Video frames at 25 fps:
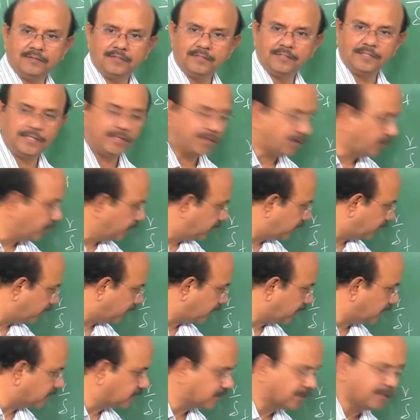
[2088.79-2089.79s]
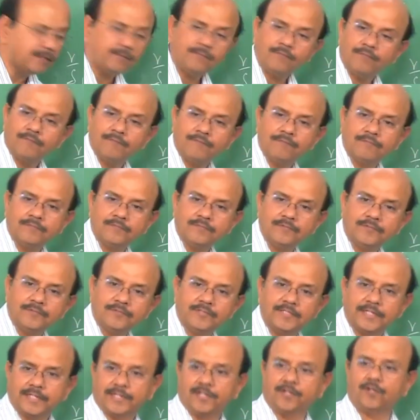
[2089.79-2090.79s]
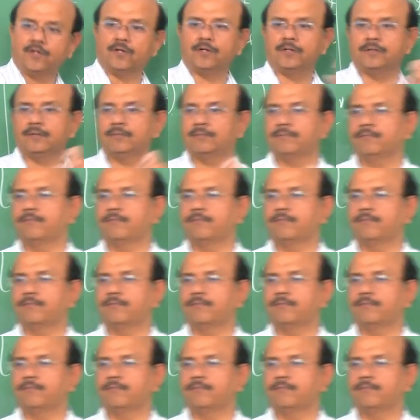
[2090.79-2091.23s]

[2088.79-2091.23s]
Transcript: the denominator has a second order.